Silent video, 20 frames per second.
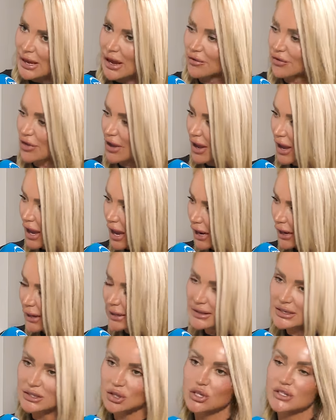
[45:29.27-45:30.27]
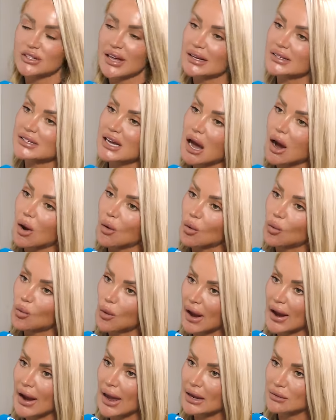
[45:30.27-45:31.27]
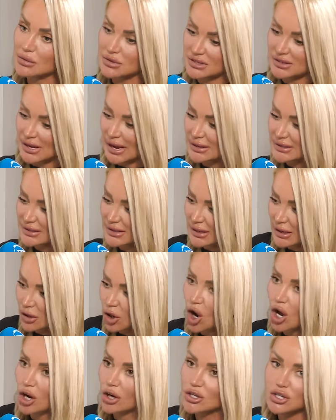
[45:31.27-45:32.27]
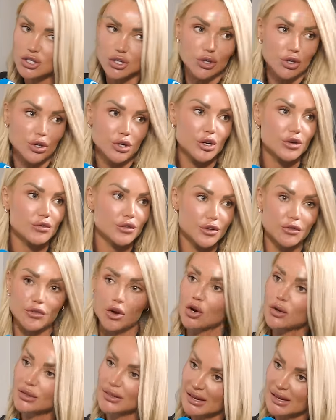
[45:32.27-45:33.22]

have the hair like this because that's how when I was sat in college looking over the road,